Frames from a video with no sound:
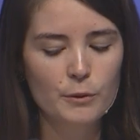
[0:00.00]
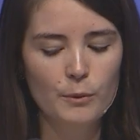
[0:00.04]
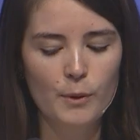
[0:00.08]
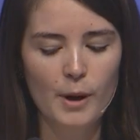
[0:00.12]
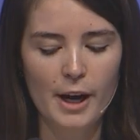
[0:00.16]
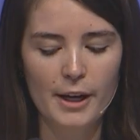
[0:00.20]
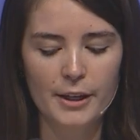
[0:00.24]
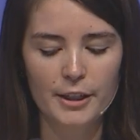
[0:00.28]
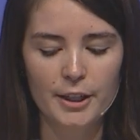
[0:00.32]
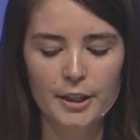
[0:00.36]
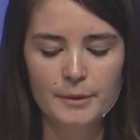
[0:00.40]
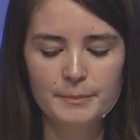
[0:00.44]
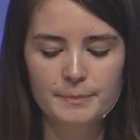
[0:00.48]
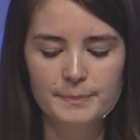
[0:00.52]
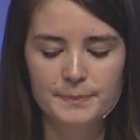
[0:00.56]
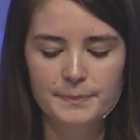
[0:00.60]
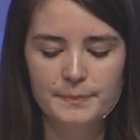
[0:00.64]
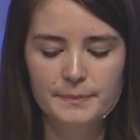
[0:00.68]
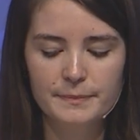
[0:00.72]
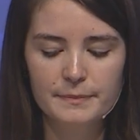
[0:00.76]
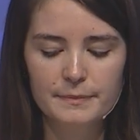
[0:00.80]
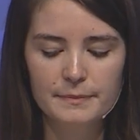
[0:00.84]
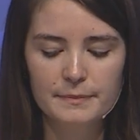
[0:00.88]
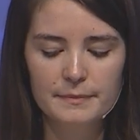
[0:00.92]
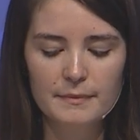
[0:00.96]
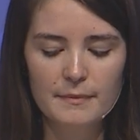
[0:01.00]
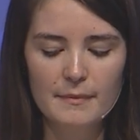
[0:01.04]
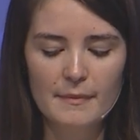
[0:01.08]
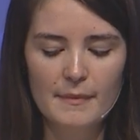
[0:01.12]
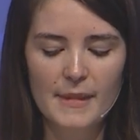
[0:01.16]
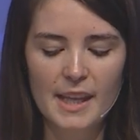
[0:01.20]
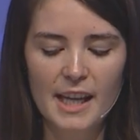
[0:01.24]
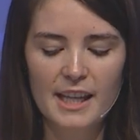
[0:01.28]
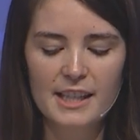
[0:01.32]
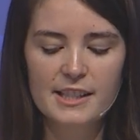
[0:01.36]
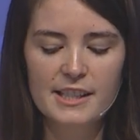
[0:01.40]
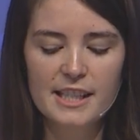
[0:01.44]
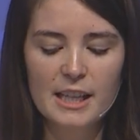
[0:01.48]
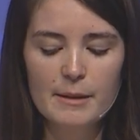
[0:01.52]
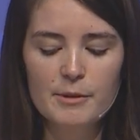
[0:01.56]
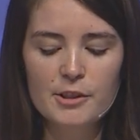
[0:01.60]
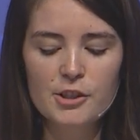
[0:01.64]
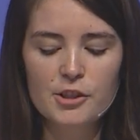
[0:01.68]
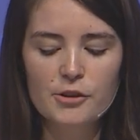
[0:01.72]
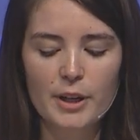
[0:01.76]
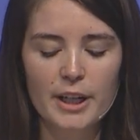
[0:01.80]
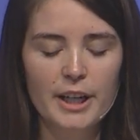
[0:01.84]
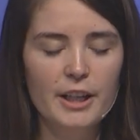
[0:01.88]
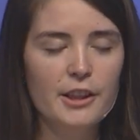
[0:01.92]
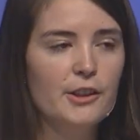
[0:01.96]
the water is
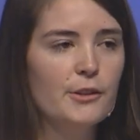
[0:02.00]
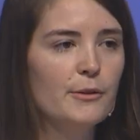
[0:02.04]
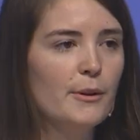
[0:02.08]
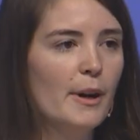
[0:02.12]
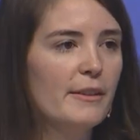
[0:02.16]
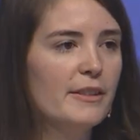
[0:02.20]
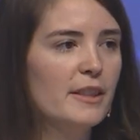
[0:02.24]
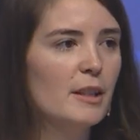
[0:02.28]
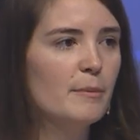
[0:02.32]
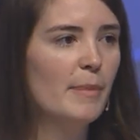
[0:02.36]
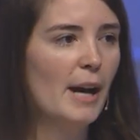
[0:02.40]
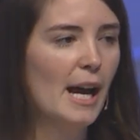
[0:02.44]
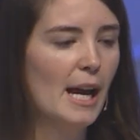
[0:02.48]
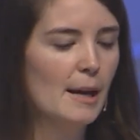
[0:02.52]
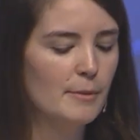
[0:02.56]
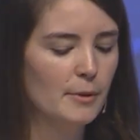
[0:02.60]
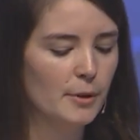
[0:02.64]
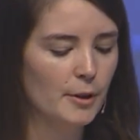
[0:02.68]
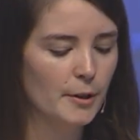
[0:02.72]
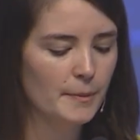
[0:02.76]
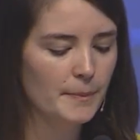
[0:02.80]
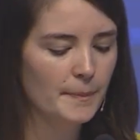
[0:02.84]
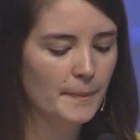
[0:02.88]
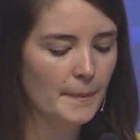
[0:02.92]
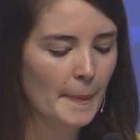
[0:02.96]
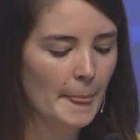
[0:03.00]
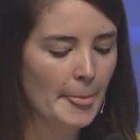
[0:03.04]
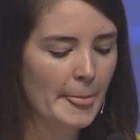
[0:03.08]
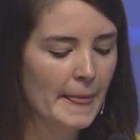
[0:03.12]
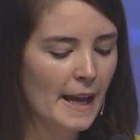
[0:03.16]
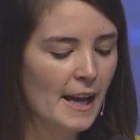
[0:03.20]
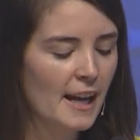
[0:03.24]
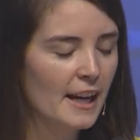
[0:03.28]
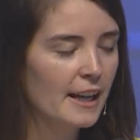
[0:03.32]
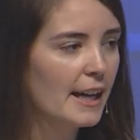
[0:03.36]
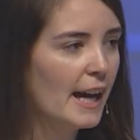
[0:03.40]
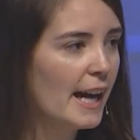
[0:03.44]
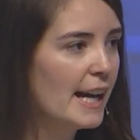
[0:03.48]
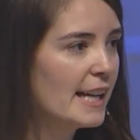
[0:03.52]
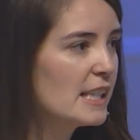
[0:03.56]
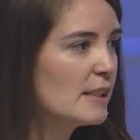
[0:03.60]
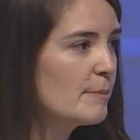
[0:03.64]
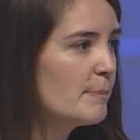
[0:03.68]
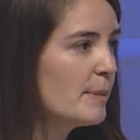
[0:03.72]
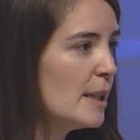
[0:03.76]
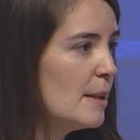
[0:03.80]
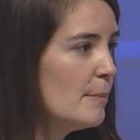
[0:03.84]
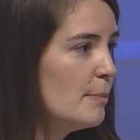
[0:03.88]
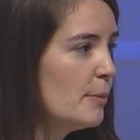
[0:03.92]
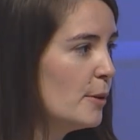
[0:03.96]
demonstrated throughout the Bible. God's
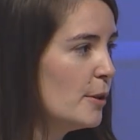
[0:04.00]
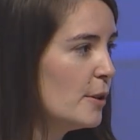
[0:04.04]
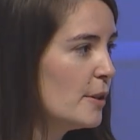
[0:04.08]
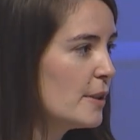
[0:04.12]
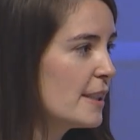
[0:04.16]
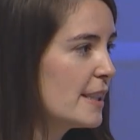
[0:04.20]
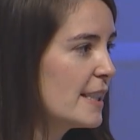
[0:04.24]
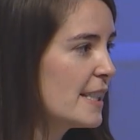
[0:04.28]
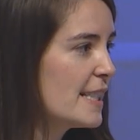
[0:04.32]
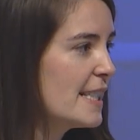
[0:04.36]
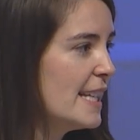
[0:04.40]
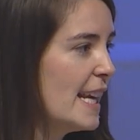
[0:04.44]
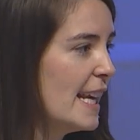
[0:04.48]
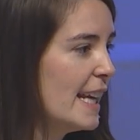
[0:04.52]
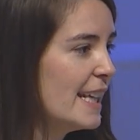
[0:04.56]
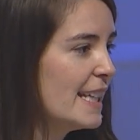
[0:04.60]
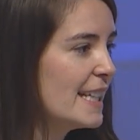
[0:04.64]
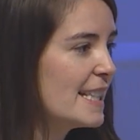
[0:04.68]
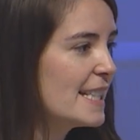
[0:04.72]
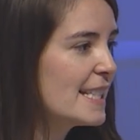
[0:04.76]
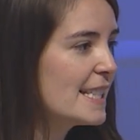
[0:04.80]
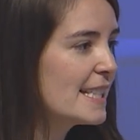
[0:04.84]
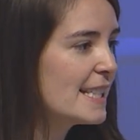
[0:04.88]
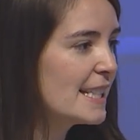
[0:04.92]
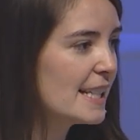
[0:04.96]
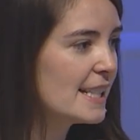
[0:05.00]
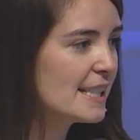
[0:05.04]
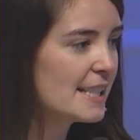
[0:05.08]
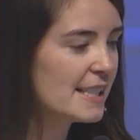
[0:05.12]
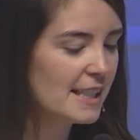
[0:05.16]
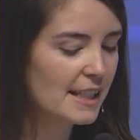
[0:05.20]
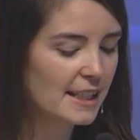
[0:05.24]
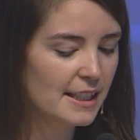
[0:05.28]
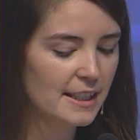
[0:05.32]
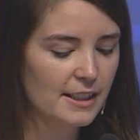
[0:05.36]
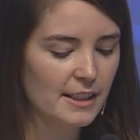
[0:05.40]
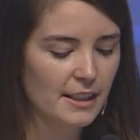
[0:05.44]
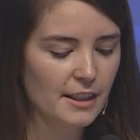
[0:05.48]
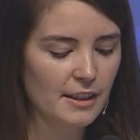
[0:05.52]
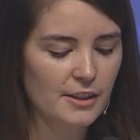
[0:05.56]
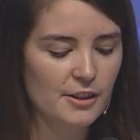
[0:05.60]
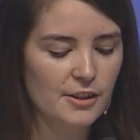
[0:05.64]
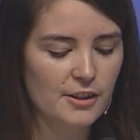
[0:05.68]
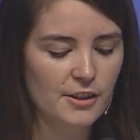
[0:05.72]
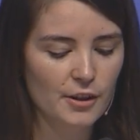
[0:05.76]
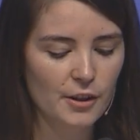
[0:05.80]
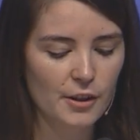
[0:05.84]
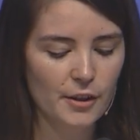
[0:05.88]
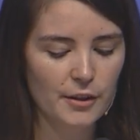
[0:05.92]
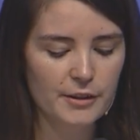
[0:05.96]
people sustain consistent
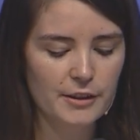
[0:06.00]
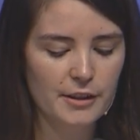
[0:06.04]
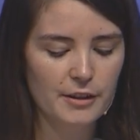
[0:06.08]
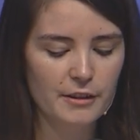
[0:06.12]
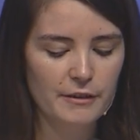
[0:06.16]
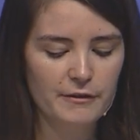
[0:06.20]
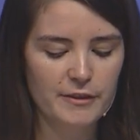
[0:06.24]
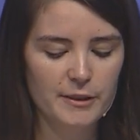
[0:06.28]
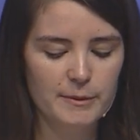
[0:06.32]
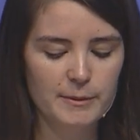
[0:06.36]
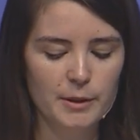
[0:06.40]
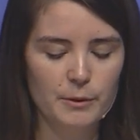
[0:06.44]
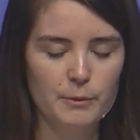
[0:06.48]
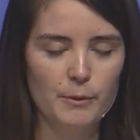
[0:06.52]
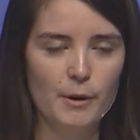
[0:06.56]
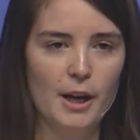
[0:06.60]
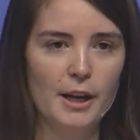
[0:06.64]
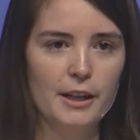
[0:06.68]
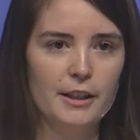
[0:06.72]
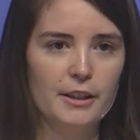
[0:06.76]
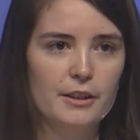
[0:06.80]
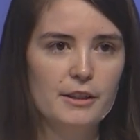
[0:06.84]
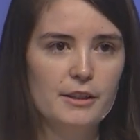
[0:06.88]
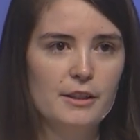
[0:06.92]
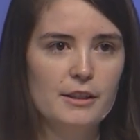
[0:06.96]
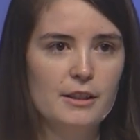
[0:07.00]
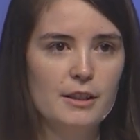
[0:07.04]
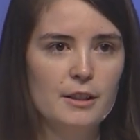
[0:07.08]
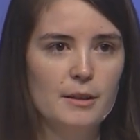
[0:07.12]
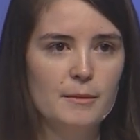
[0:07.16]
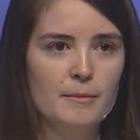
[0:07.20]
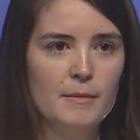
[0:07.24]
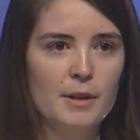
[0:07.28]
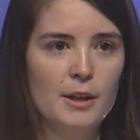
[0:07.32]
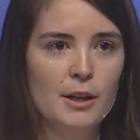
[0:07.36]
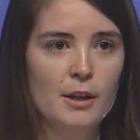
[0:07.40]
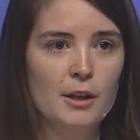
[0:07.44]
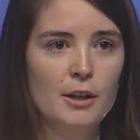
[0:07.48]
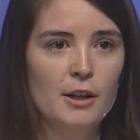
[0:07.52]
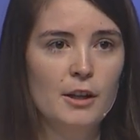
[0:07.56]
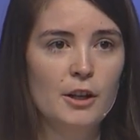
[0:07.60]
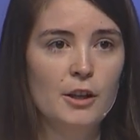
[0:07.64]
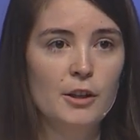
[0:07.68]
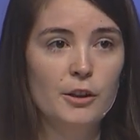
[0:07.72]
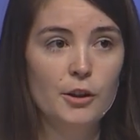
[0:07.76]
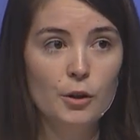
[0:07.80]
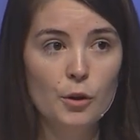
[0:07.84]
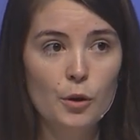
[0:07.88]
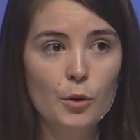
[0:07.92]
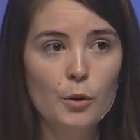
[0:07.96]
assault from the waters.
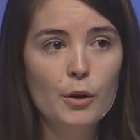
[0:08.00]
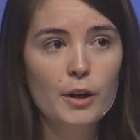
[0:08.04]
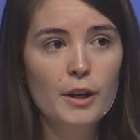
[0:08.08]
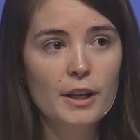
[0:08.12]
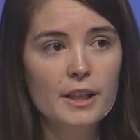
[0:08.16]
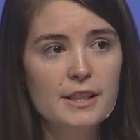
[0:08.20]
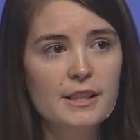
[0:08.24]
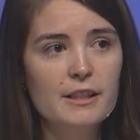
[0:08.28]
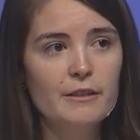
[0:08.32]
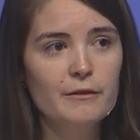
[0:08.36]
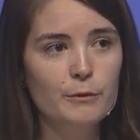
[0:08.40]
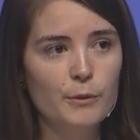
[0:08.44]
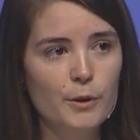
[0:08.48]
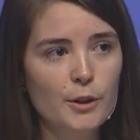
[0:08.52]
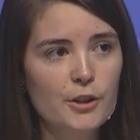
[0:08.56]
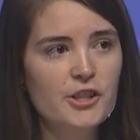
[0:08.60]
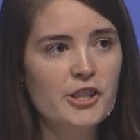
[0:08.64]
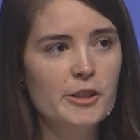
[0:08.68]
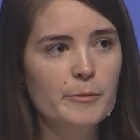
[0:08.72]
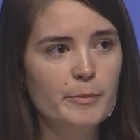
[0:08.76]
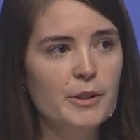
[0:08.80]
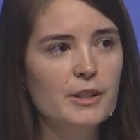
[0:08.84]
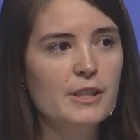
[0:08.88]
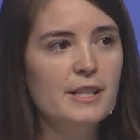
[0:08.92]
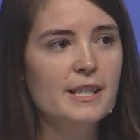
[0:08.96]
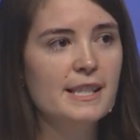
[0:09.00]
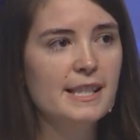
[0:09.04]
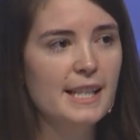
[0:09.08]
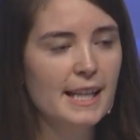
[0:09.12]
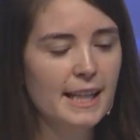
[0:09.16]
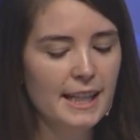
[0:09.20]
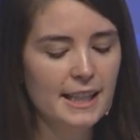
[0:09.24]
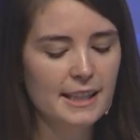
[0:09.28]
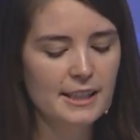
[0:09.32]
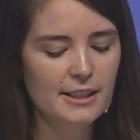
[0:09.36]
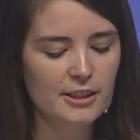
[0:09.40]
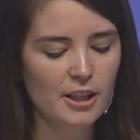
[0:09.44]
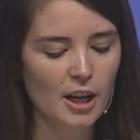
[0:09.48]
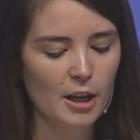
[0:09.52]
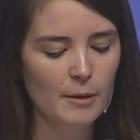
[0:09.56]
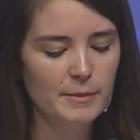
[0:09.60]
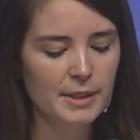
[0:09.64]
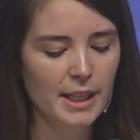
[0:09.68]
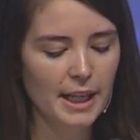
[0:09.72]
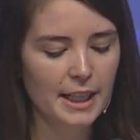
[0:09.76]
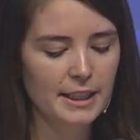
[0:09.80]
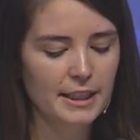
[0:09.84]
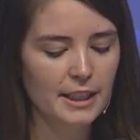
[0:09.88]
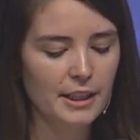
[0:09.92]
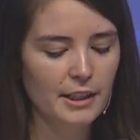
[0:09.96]
The chorus of worshipers singing Psalm
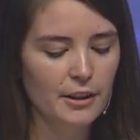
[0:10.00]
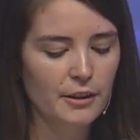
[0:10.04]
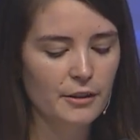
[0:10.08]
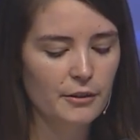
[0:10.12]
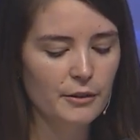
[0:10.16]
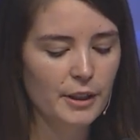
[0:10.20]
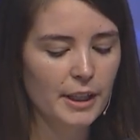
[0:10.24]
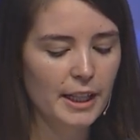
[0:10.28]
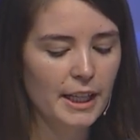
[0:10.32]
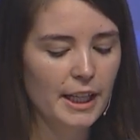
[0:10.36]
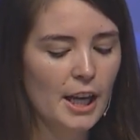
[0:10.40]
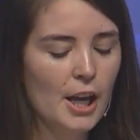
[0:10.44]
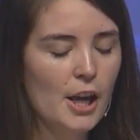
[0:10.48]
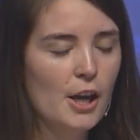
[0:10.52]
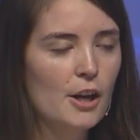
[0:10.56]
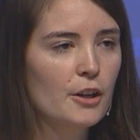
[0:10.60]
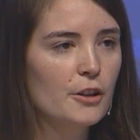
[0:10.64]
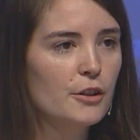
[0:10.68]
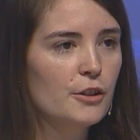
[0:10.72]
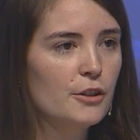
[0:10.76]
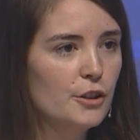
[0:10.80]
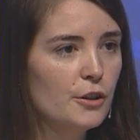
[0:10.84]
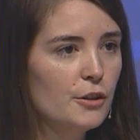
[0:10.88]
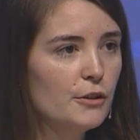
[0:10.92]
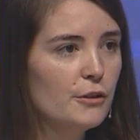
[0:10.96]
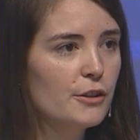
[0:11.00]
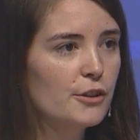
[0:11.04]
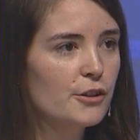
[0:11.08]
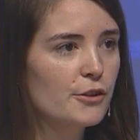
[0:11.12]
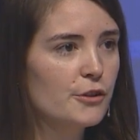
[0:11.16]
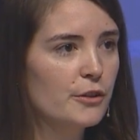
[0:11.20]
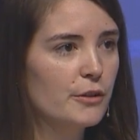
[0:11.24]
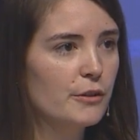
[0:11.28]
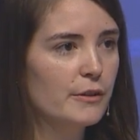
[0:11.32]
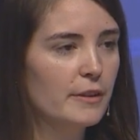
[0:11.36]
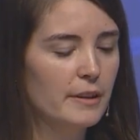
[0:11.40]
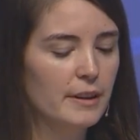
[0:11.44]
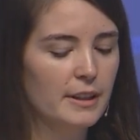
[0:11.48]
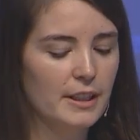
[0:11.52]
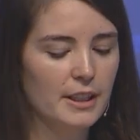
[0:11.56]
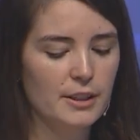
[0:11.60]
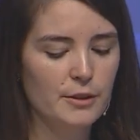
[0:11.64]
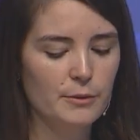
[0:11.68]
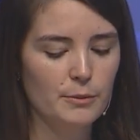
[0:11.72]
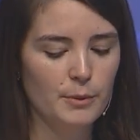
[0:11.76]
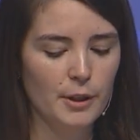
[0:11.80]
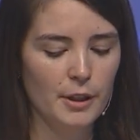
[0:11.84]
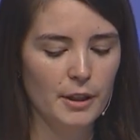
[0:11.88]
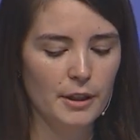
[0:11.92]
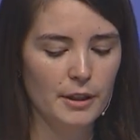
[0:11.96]
93 knew the truth of
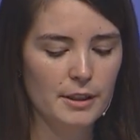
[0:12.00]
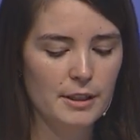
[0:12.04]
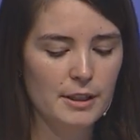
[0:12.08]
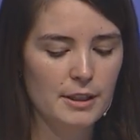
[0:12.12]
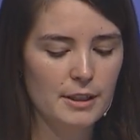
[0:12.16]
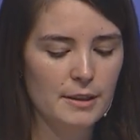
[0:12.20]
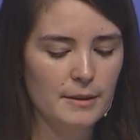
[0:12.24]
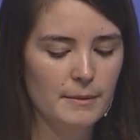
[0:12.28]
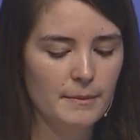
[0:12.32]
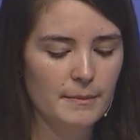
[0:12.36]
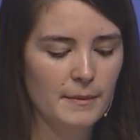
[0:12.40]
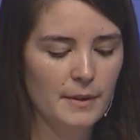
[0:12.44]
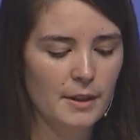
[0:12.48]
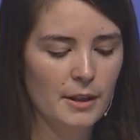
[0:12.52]
these words